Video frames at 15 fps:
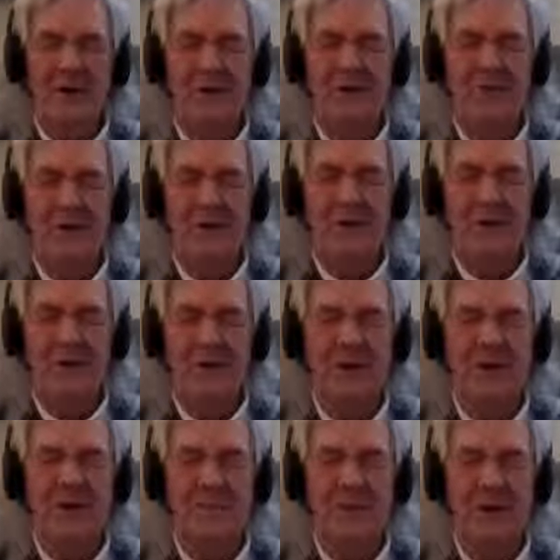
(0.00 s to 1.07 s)
their truth to
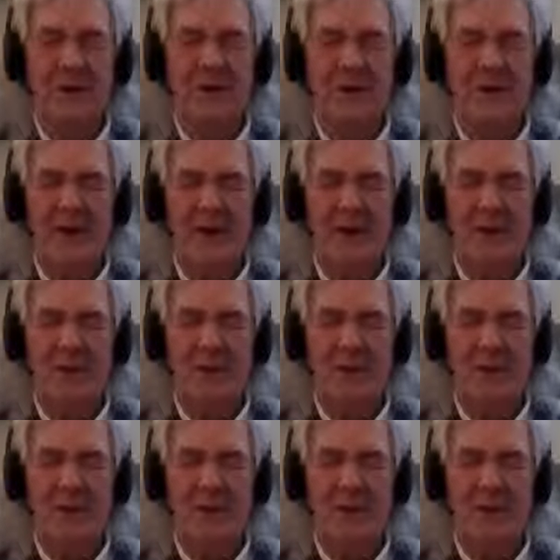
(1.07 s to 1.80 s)
be spoken and